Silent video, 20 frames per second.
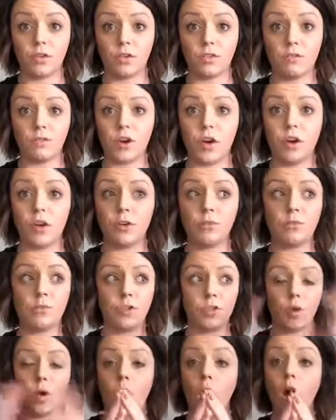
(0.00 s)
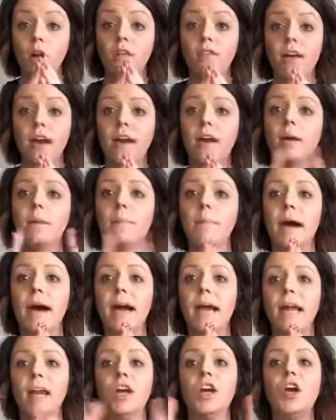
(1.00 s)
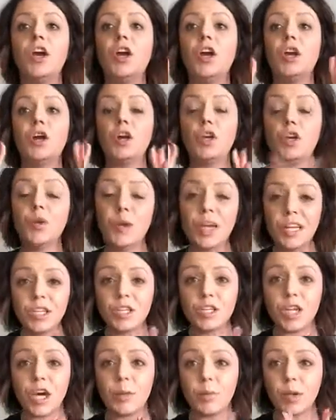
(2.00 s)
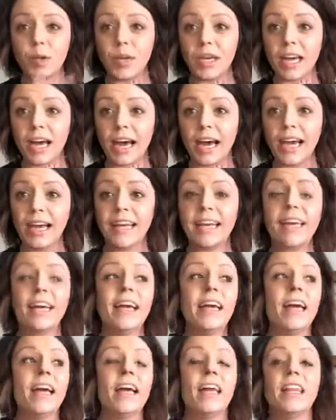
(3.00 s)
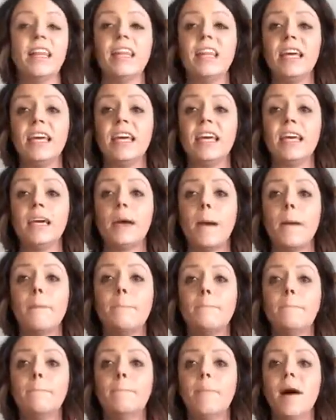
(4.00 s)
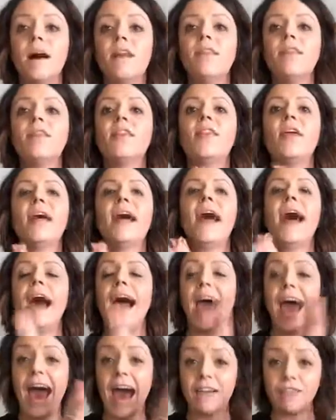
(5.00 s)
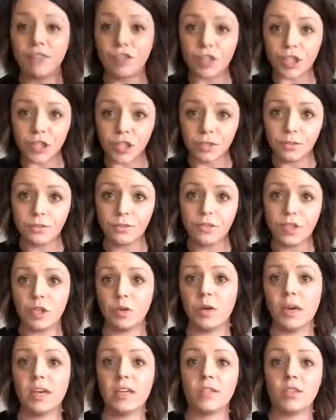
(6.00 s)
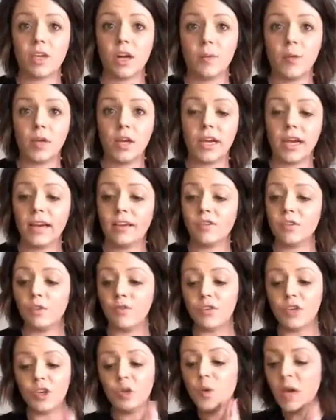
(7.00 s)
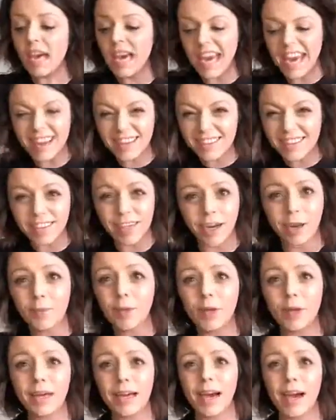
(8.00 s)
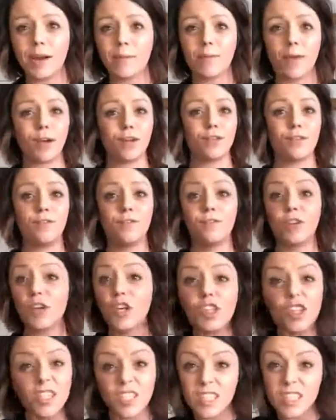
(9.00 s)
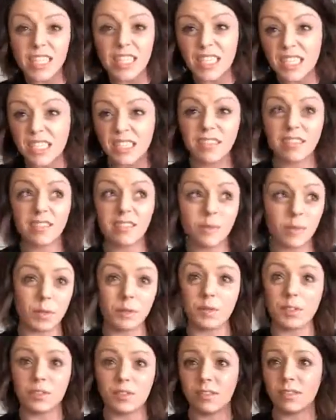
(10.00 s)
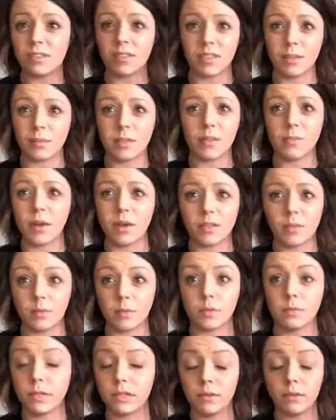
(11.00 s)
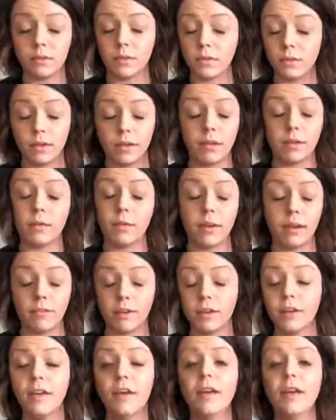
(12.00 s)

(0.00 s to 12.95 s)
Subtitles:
in volume. So all of that combined, you hit Star Beauty Guide the month after you hit Star Beauty Guide. So if you hit Star Beauty Guide March 1st, I mean, which is going to be impossible, but whatever,